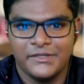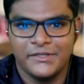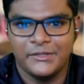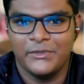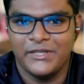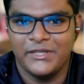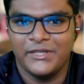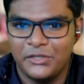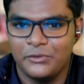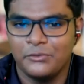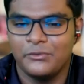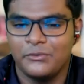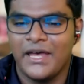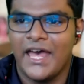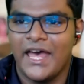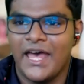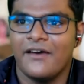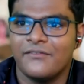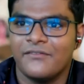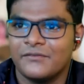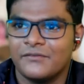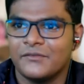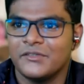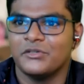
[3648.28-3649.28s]
we do
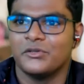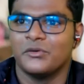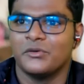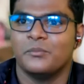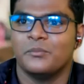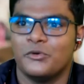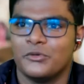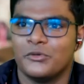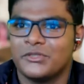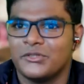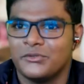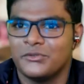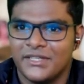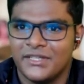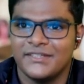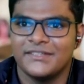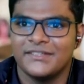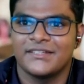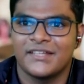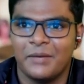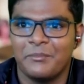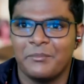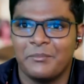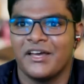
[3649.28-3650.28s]
have you know more
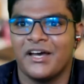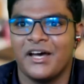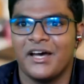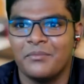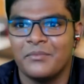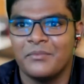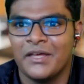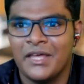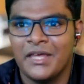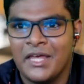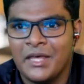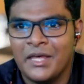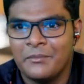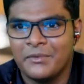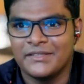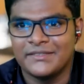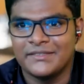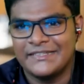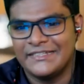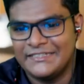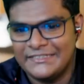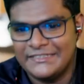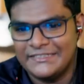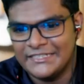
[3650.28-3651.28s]
students coming up,
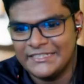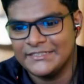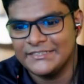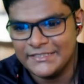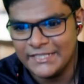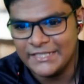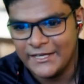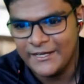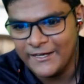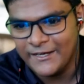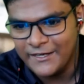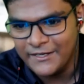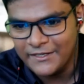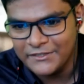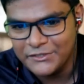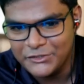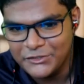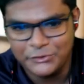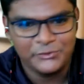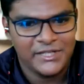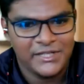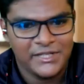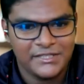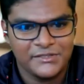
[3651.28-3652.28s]
because it's just uh,
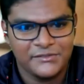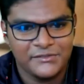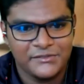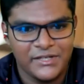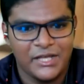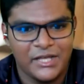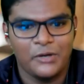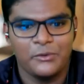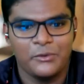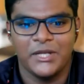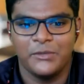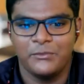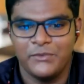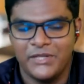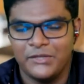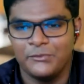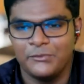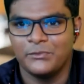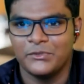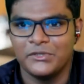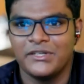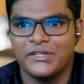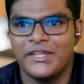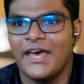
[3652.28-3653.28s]
June as of now, and we
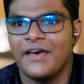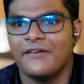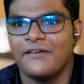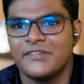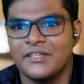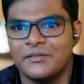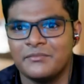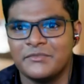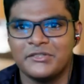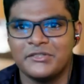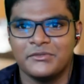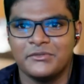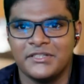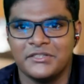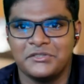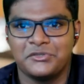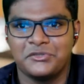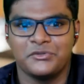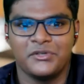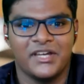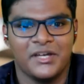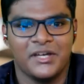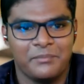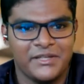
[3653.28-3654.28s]
would have some students
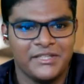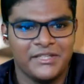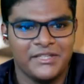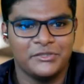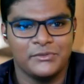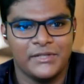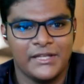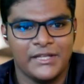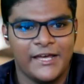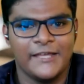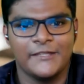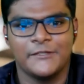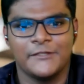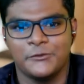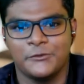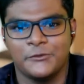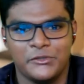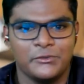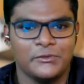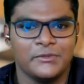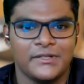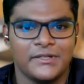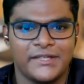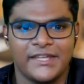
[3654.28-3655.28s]
showing up at July. So
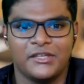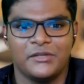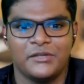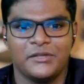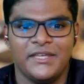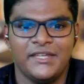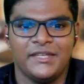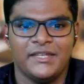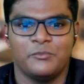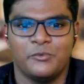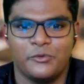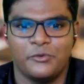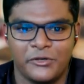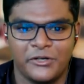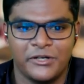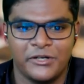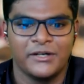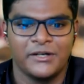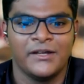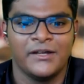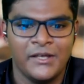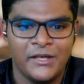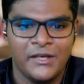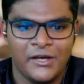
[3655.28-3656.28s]
you'll get to meet
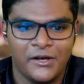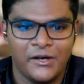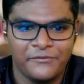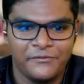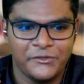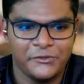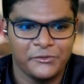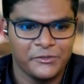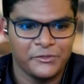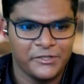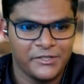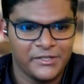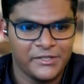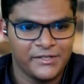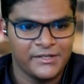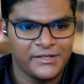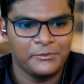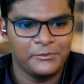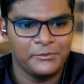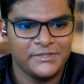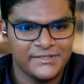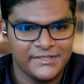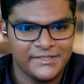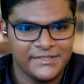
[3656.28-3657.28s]
more of your,
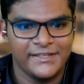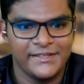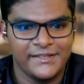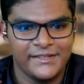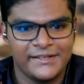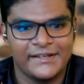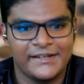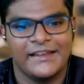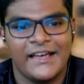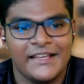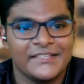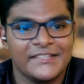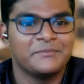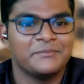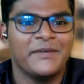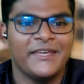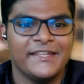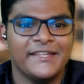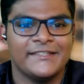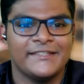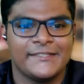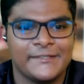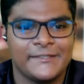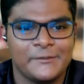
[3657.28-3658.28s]
I would say,
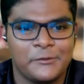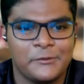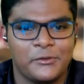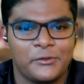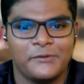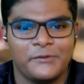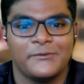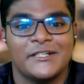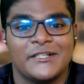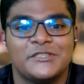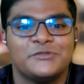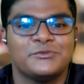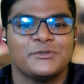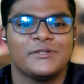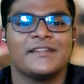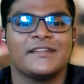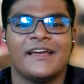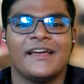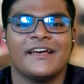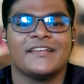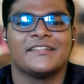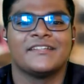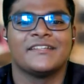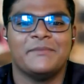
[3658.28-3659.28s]
classmates or virtual
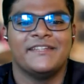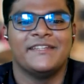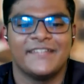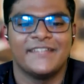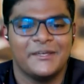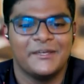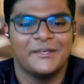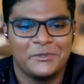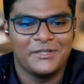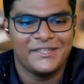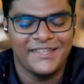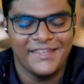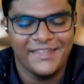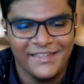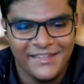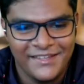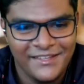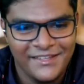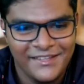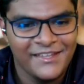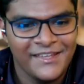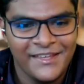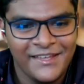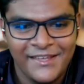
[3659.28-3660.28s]
classmates, I would say.
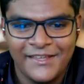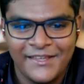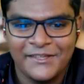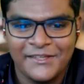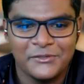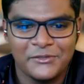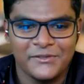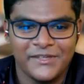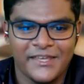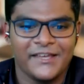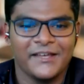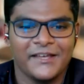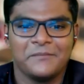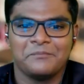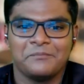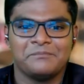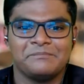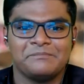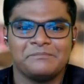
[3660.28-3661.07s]
So yeah.